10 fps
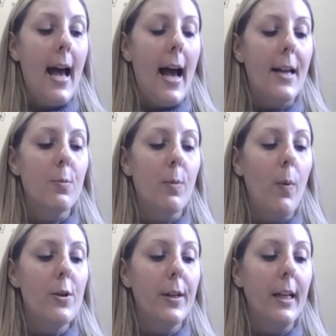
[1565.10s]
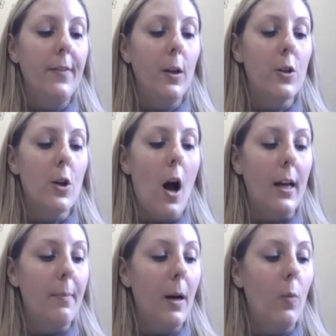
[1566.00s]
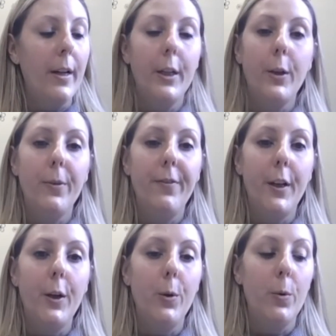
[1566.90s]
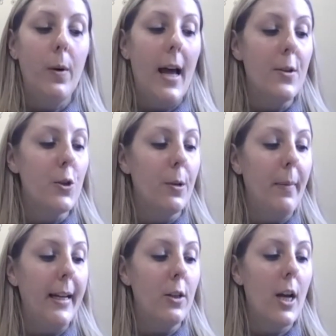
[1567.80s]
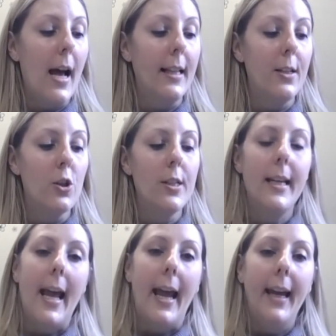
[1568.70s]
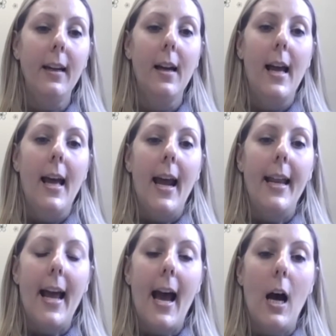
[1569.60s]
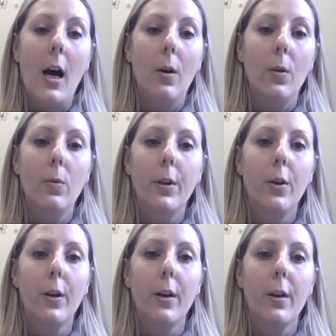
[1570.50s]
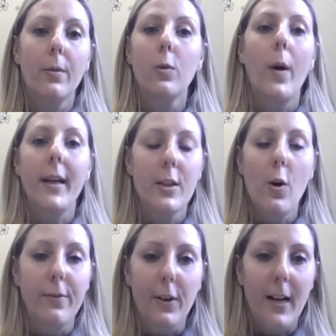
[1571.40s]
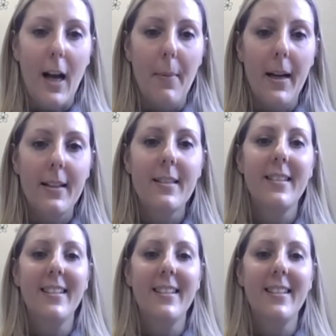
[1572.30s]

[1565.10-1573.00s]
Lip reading: So we're wondering if you could talk about what you view as your main challenge today and how you're going to overcome it.